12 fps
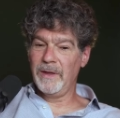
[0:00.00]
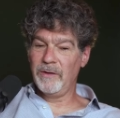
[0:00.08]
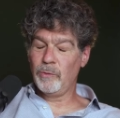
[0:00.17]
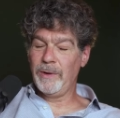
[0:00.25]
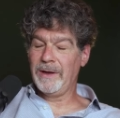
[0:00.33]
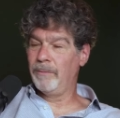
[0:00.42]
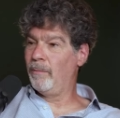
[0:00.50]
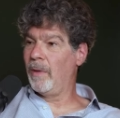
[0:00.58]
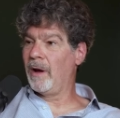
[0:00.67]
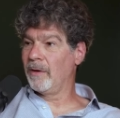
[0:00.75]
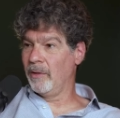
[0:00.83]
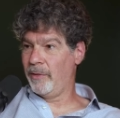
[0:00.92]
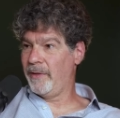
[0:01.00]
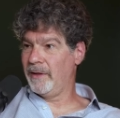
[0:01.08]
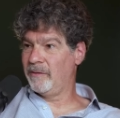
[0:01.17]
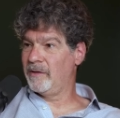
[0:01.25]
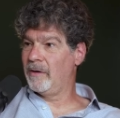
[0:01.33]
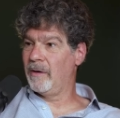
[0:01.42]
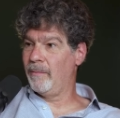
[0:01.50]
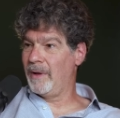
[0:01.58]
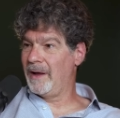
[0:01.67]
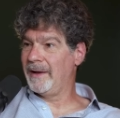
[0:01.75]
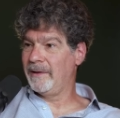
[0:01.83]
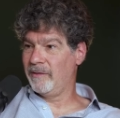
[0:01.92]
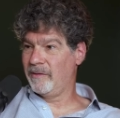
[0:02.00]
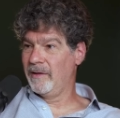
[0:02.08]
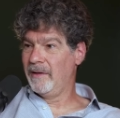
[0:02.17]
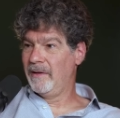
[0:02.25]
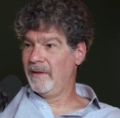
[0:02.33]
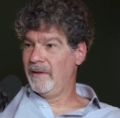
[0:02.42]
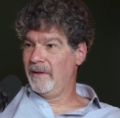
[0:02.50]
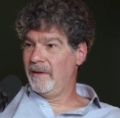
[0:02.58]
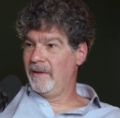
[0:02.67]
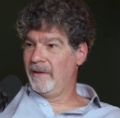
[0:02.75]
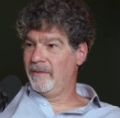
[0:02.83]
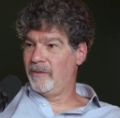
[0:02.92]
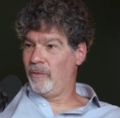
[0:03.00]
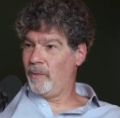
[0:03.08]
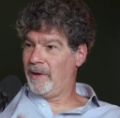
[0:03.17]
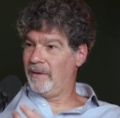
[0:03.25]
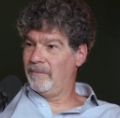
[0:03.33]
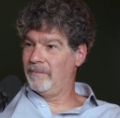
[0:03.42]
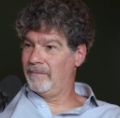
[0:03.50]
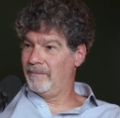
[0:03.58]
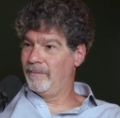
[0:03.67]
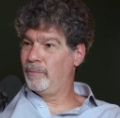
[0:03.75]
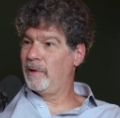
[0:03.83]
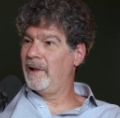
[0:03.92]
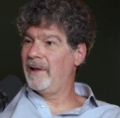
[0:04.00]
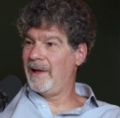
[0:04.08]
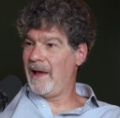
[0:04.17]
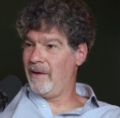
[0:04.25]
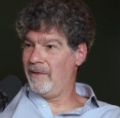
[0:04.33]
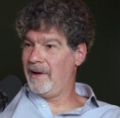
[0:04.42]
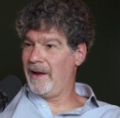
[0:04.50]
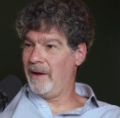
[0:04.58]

is we can model things in our minds so that we can play out mm-hmm.